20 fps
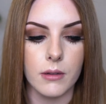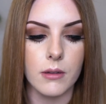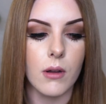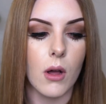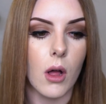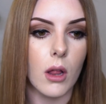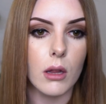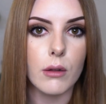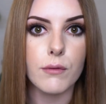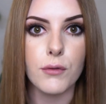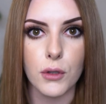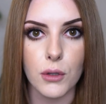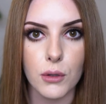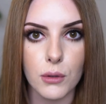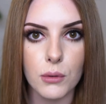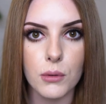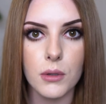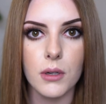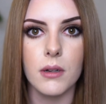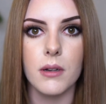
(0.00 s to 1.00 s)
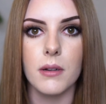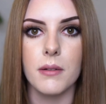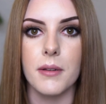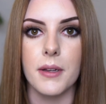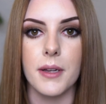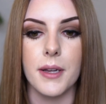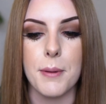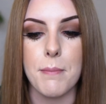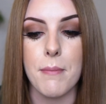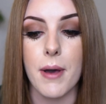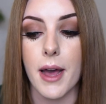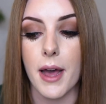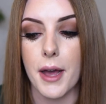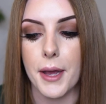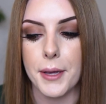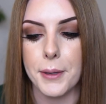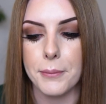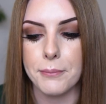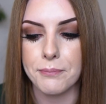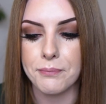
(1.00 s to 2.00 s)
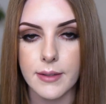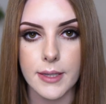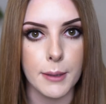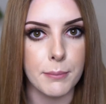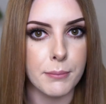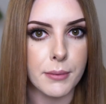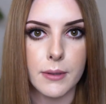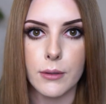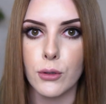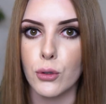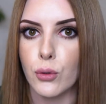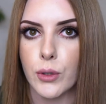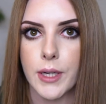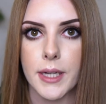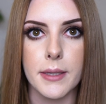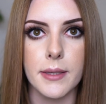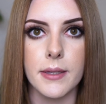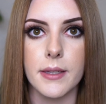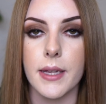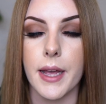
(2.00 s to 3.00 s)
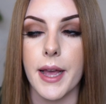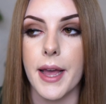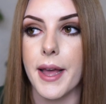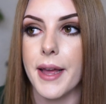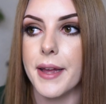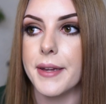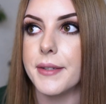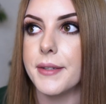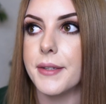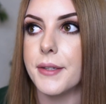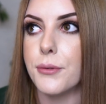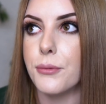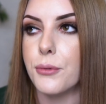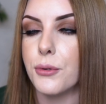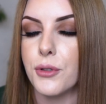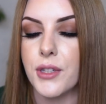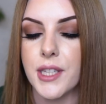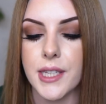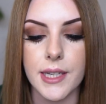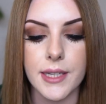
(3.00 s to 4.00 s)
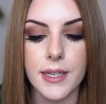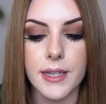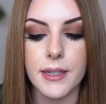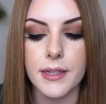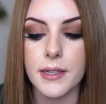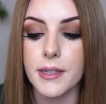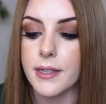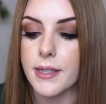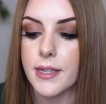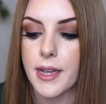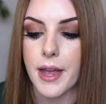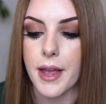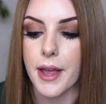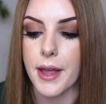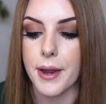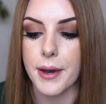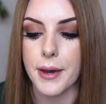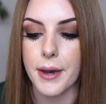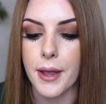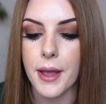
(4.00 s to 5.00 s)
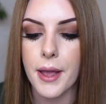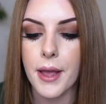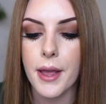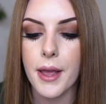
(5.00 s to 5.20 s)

all of you my tips and tricks and routines, and